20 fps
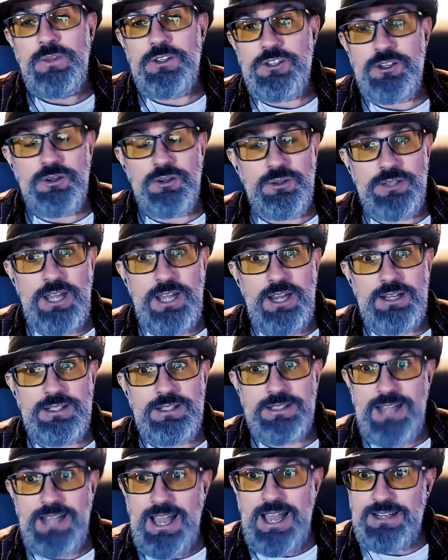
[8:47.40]
So
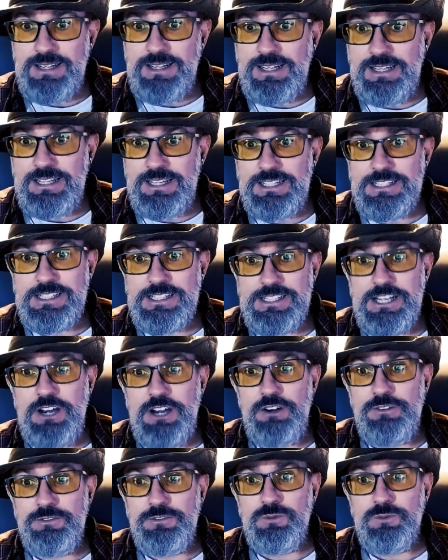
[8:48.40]
that in
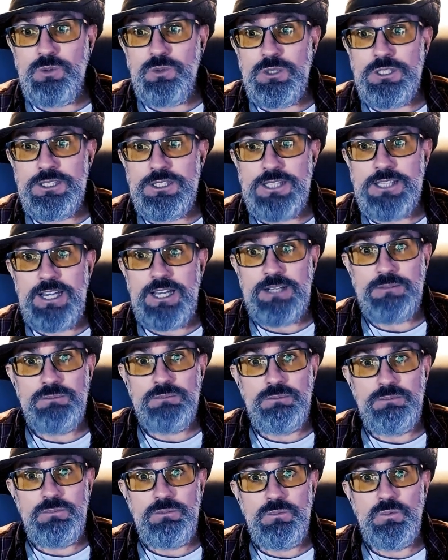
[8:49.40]
itself was like,
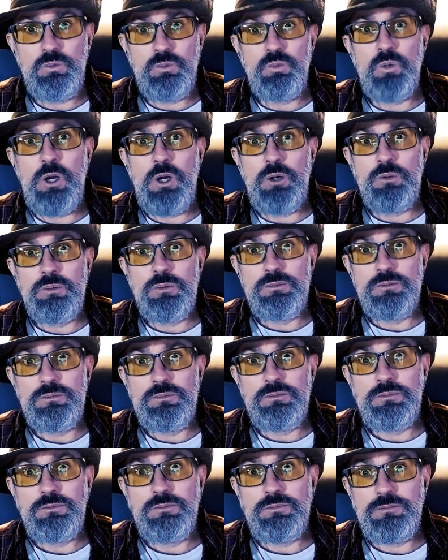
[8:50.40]
whoa,
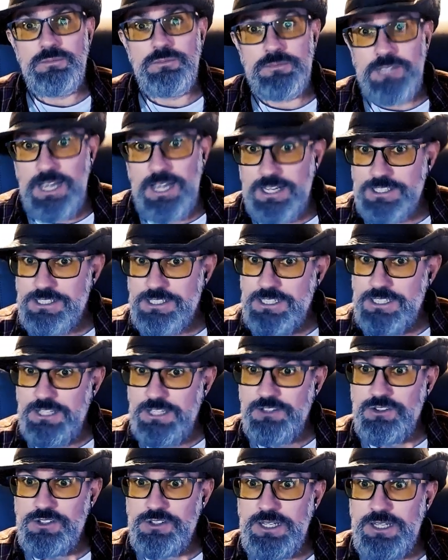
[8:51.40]
that's
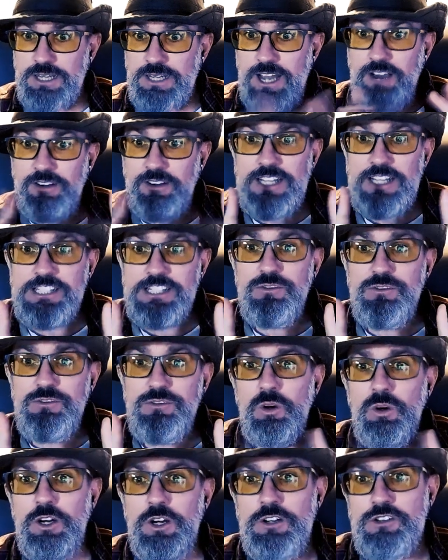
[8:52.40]
interesting. Now it gets even
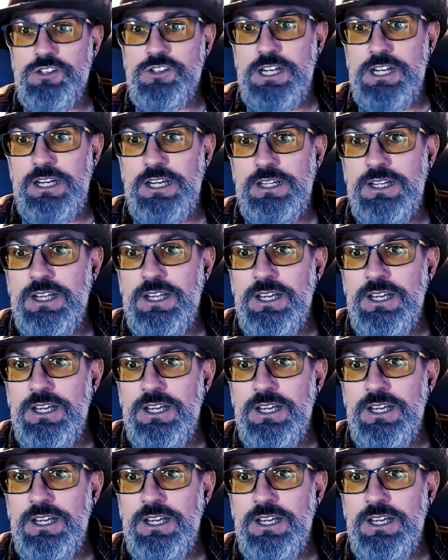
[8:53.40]
more interesting.